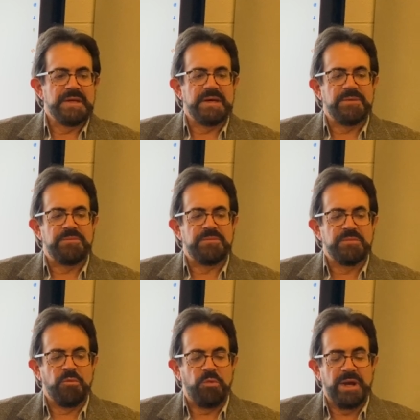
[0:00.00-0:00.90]
uh,
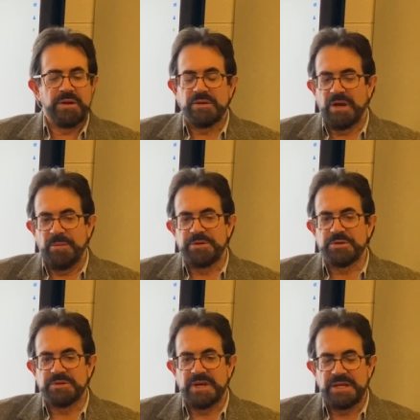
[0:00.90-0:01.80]
went up until
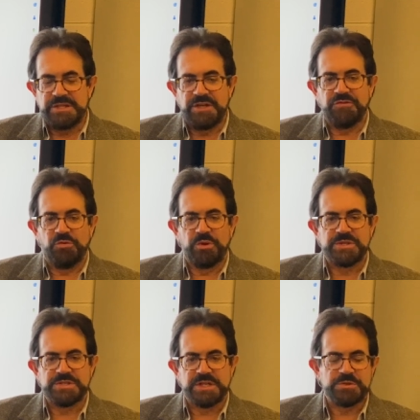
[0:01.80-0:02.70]

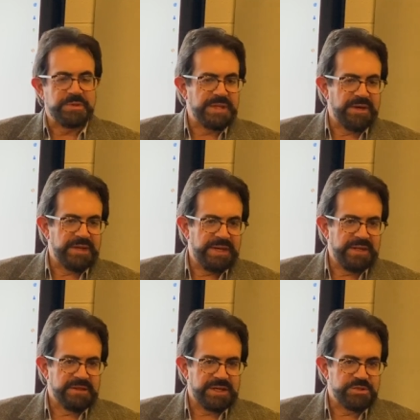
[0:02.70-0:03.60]
1946 without any
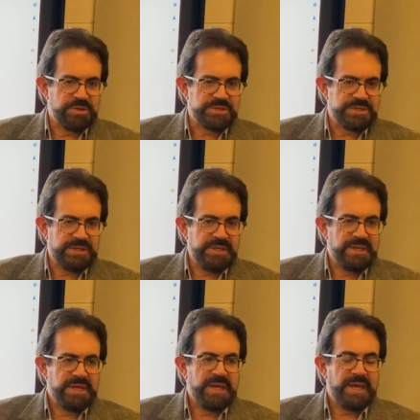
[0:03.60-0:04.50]
electricity,
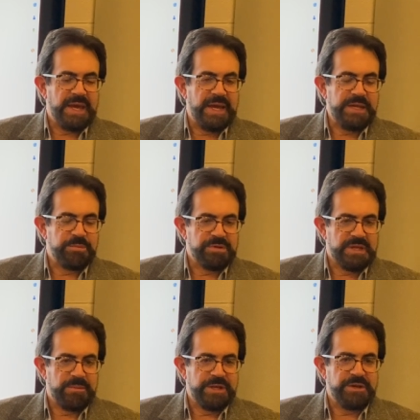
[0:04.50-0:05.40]
any
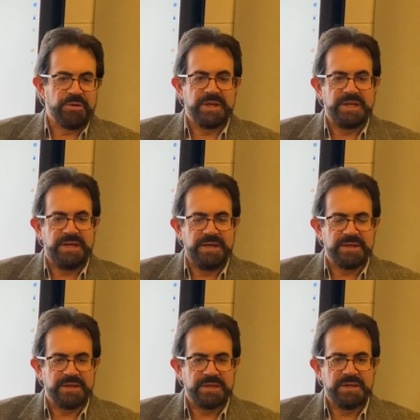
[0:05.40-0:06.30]
plumbing, or any
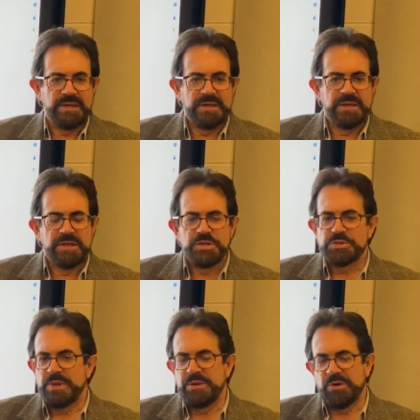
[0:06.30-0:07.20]
heating.
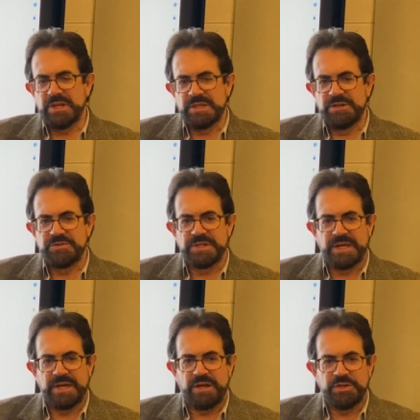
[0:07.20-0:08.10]
So anyone that lived in the
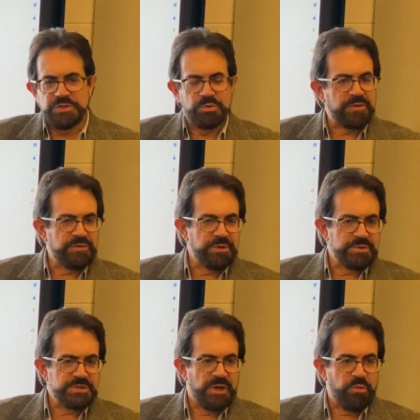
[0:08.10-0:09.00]
house would have
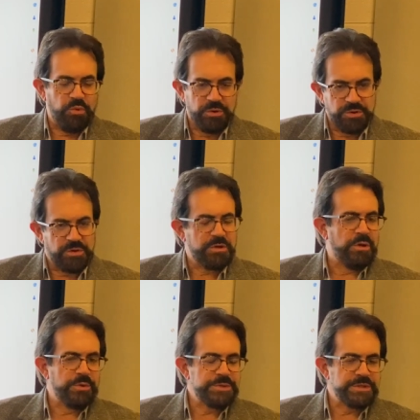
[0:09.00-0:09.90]
used a wood or a
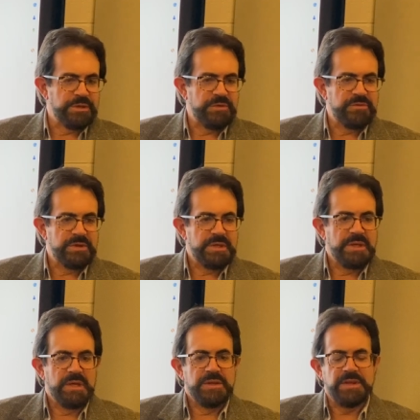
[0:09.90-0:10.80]
coal stove,
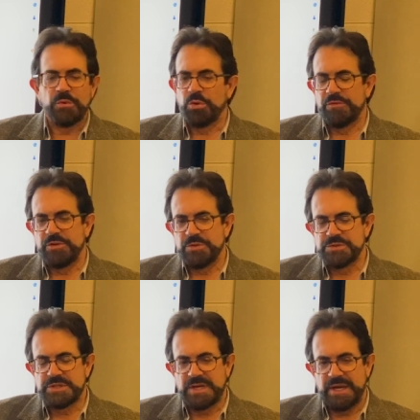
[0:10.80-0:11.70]
they would have
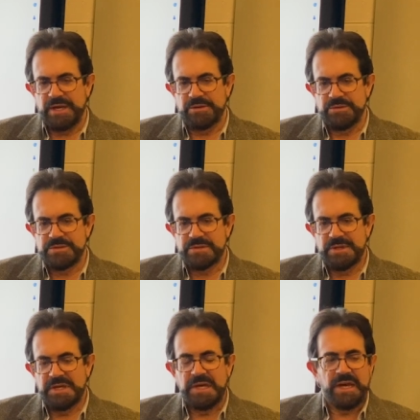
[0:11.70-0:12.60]
used candles,
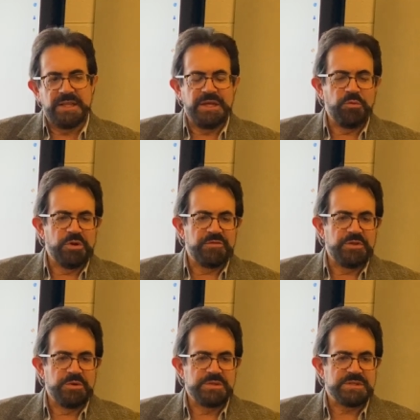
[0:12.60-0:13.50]
and they would have
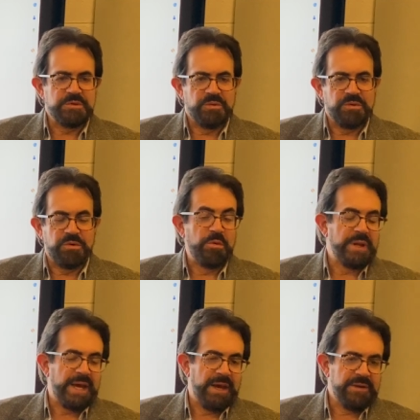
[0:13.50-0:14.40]
used,
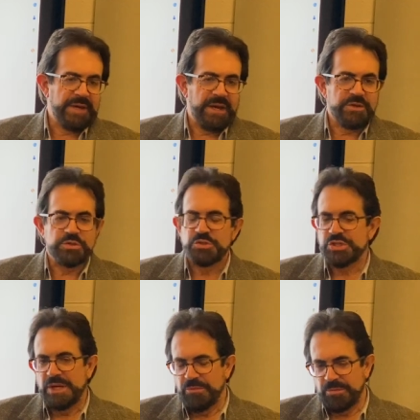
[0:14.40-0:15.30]
quote, outhouse or
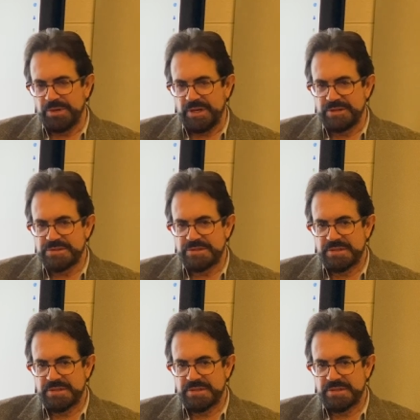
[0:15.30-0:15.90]
chamber pots.